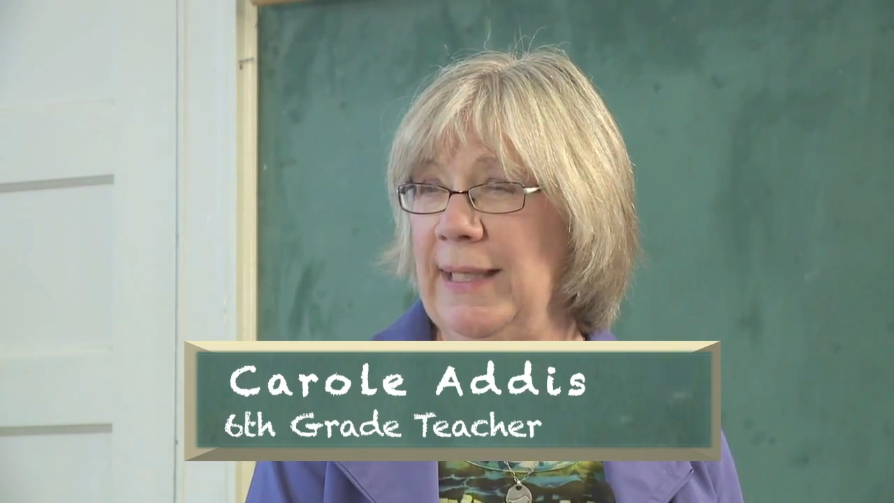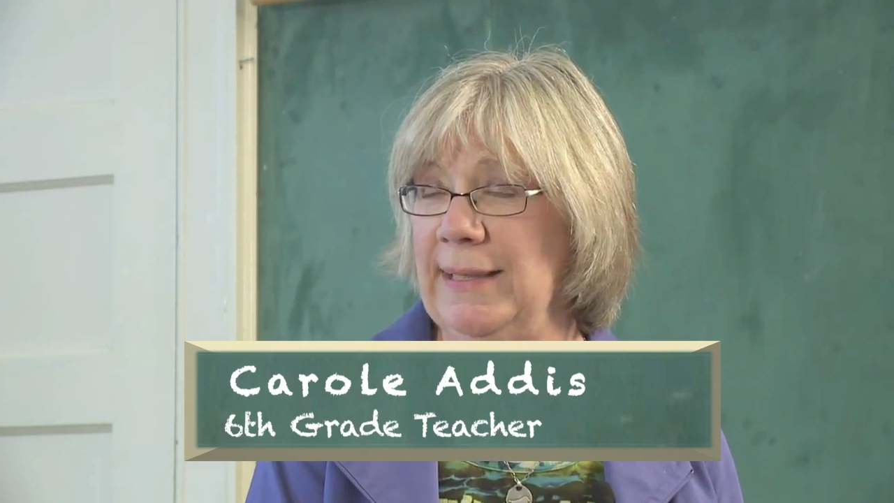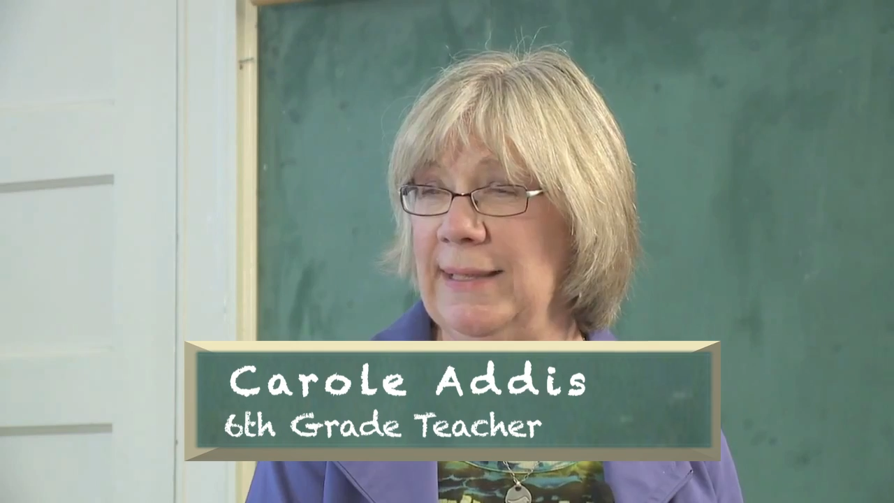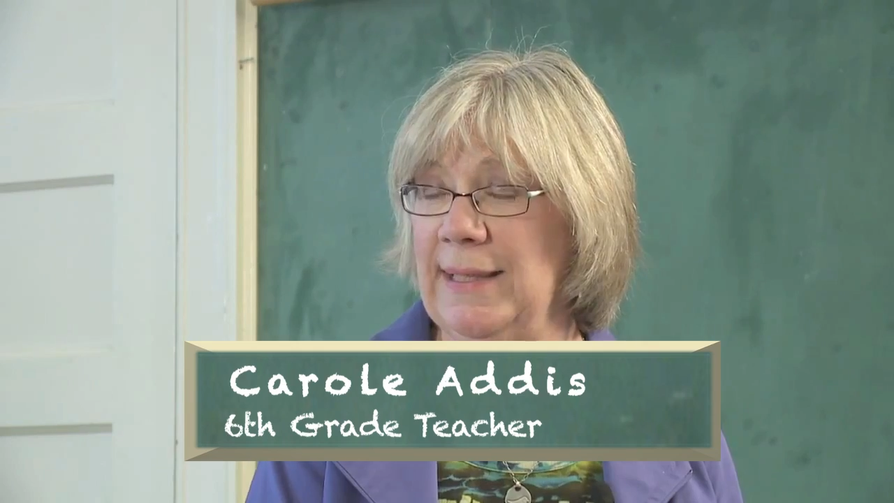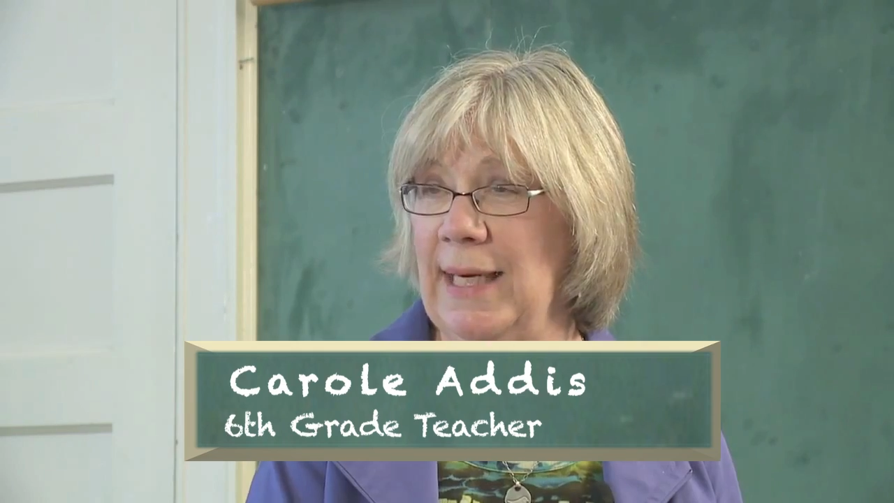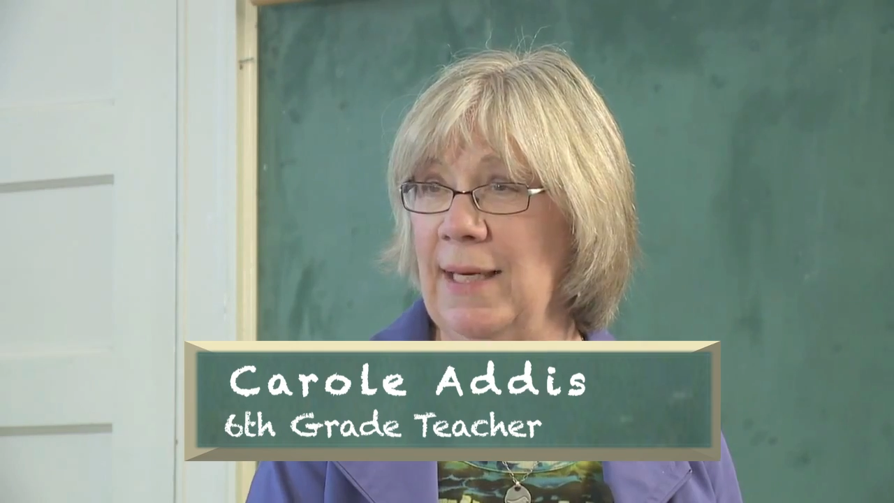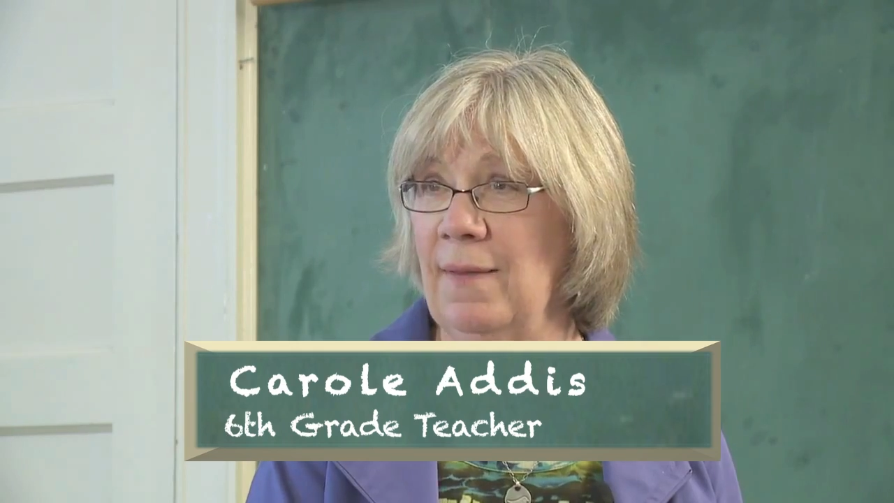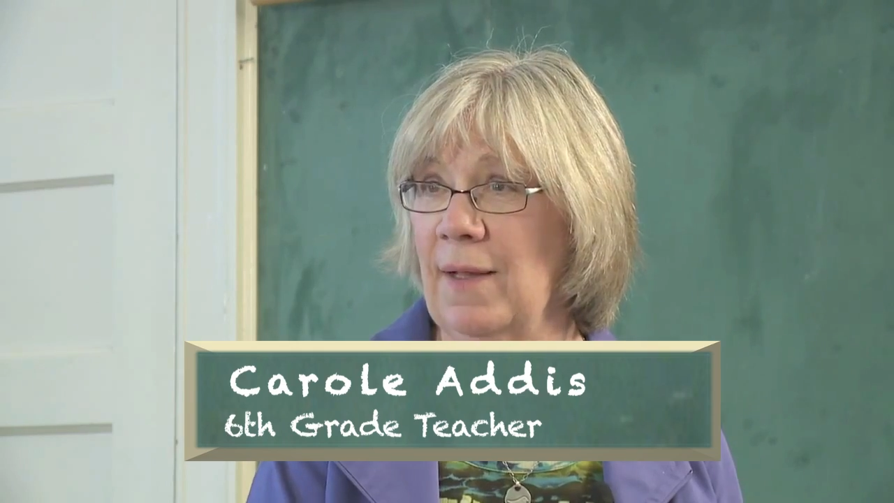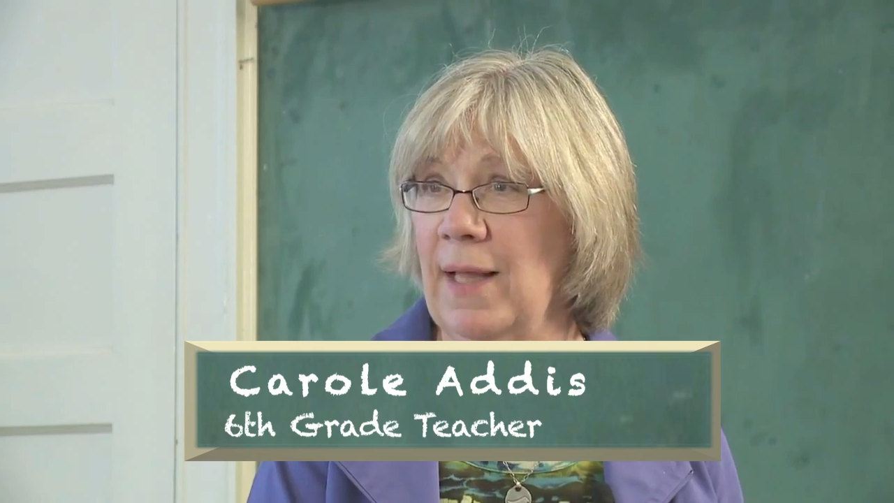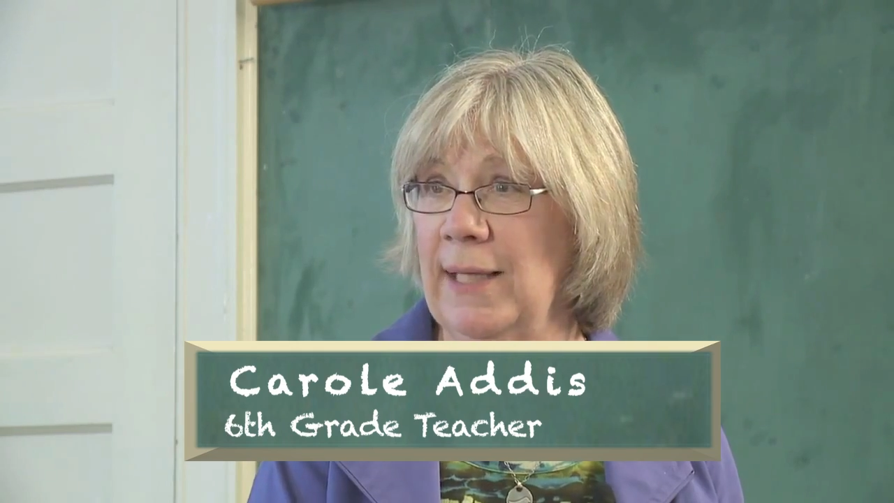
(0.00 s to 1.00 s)
He stayed in
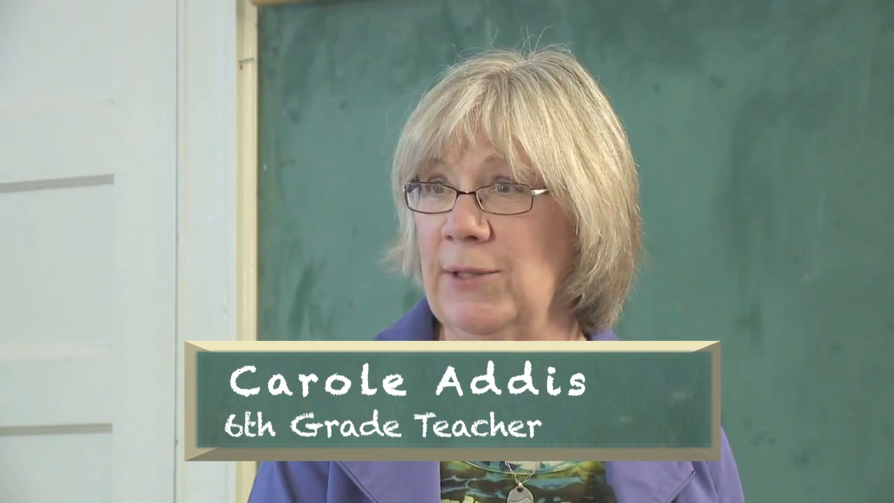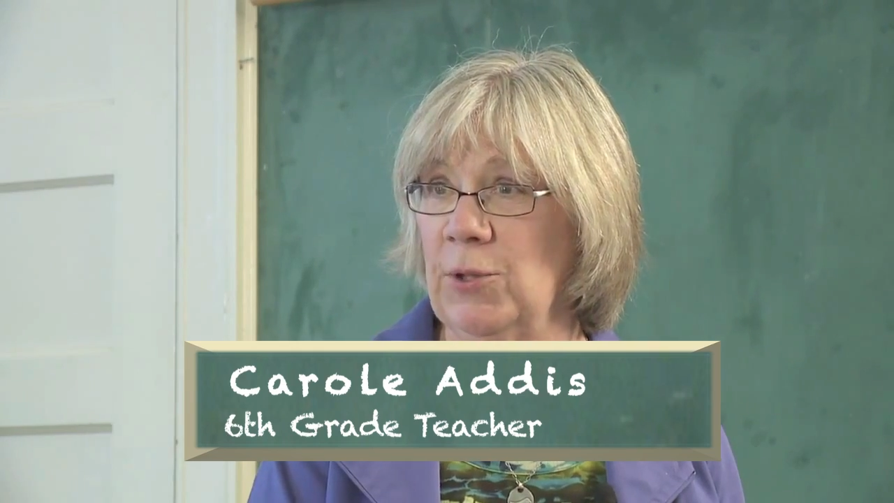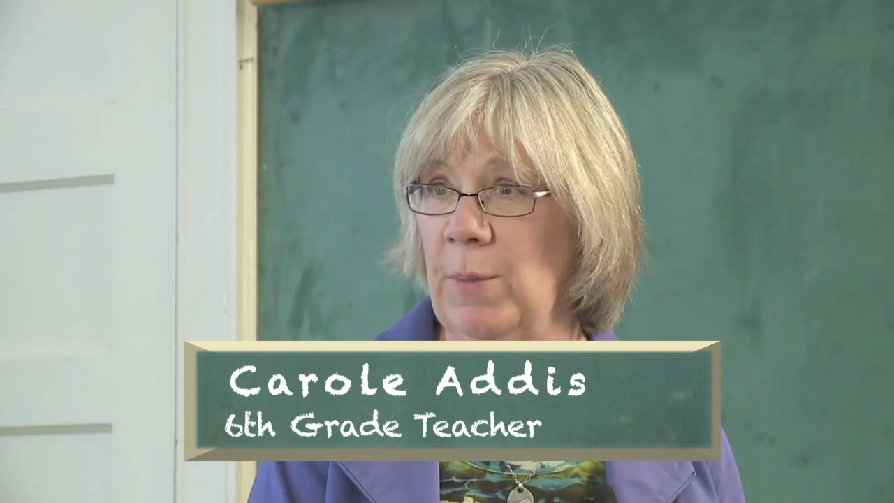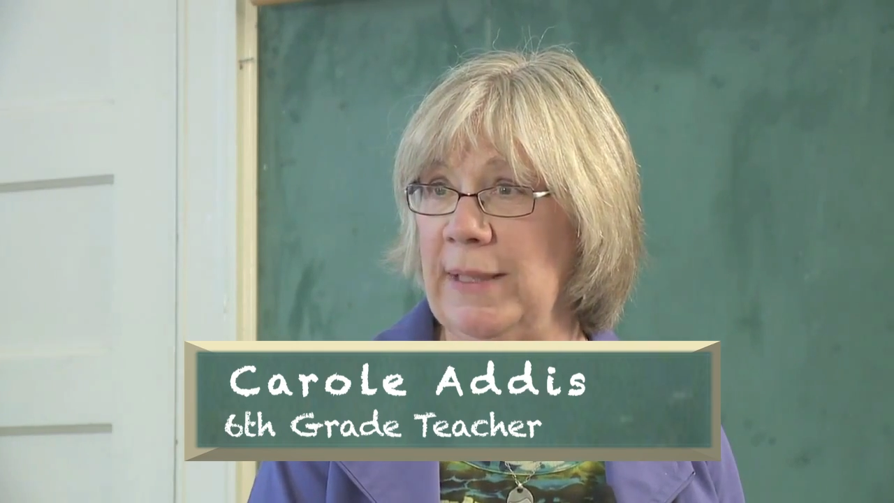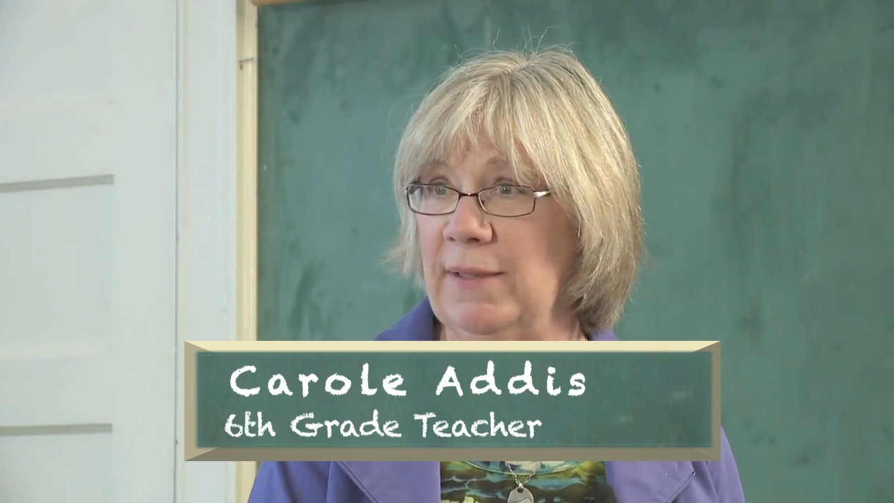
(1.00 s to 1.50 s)
the classroom as